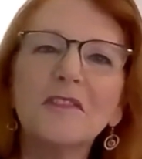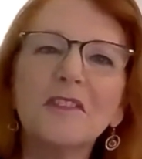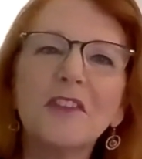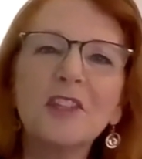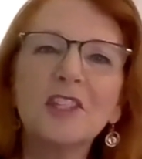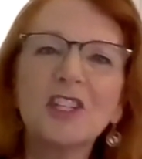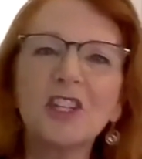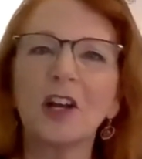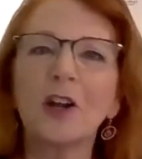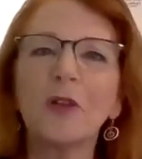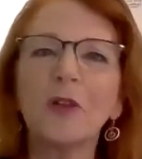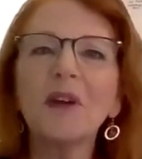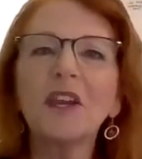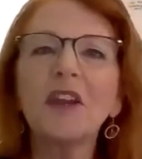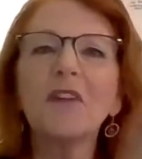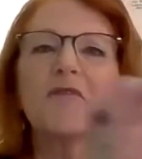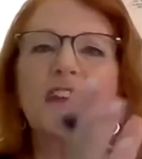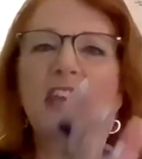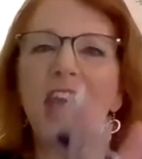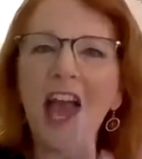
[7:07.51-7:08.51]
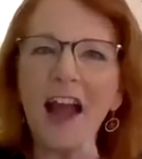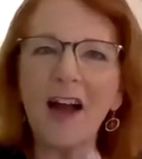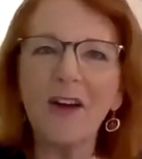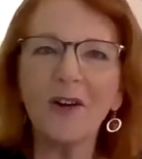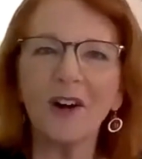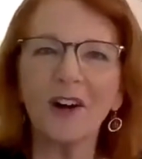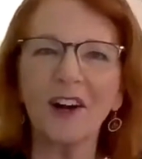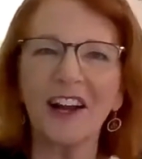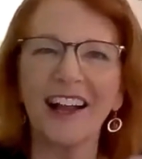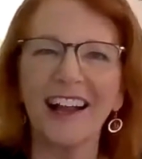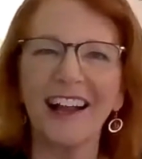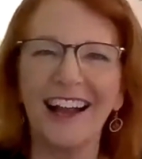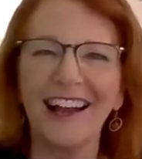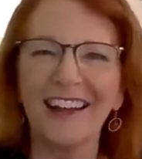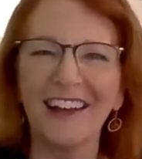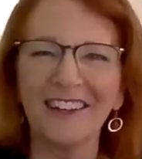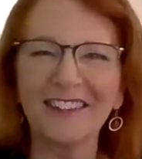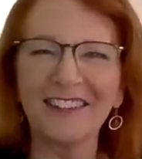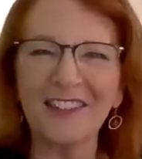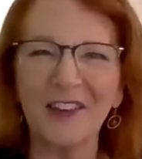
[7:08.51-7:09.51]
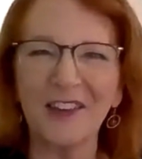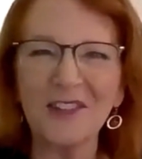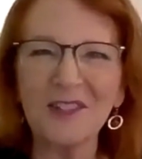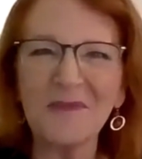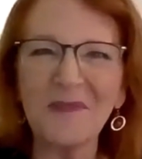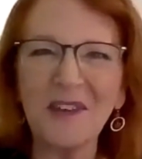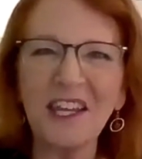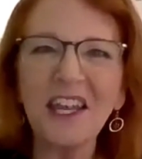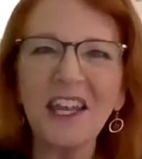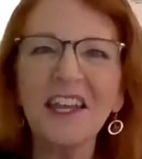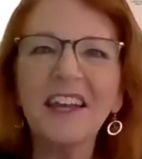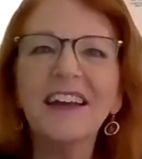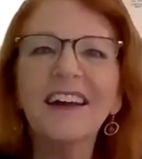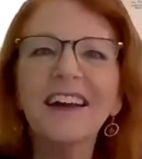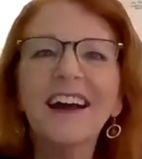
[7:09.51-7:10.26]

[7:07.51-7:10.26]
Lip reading: the gentleman of the hour, so to speak,